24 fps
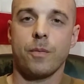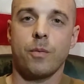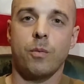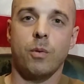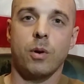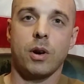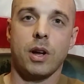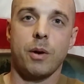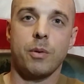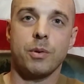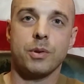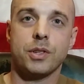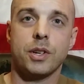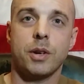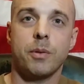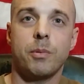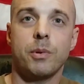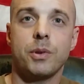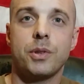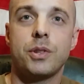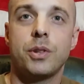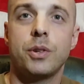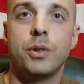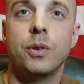What I was
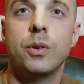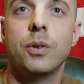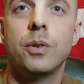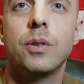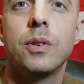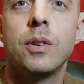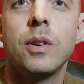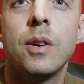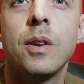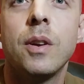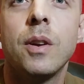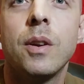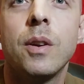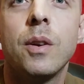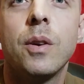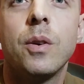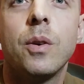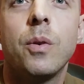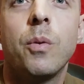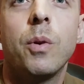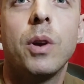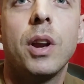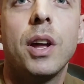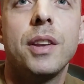able to,
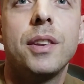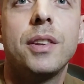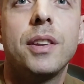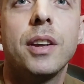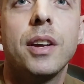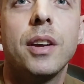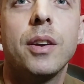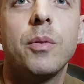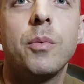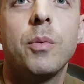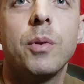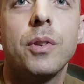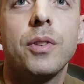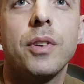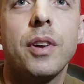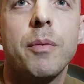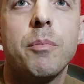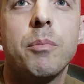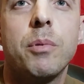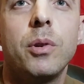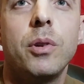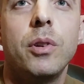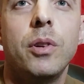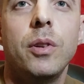what I did was
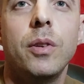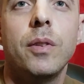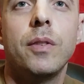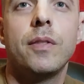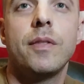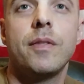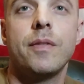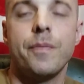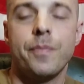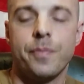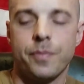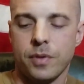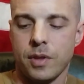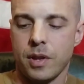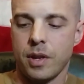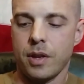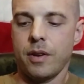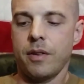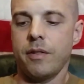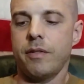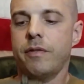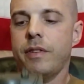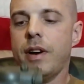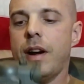I pulled
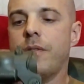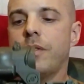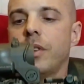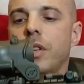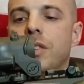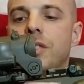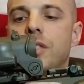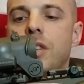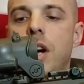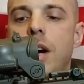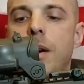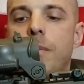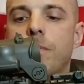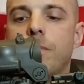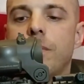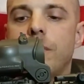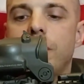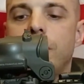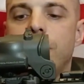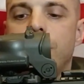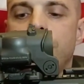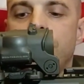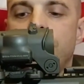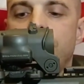five on the top,
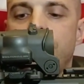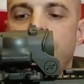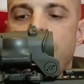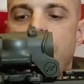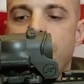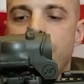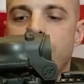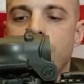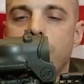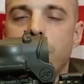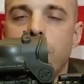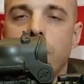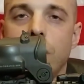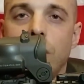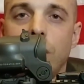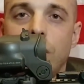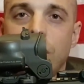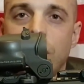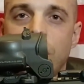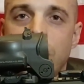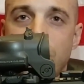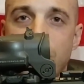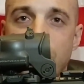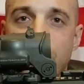five in the
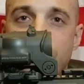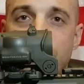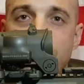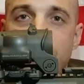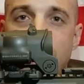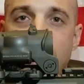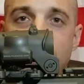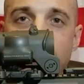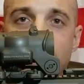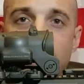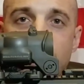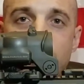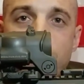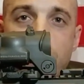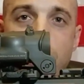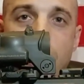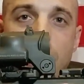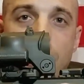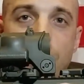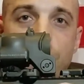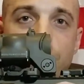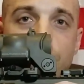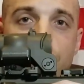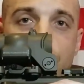middle, and then five on the
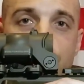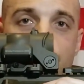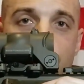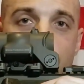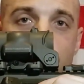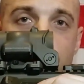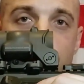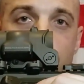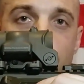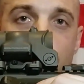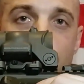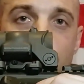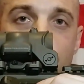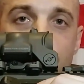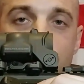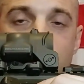bottom of the trigger bow.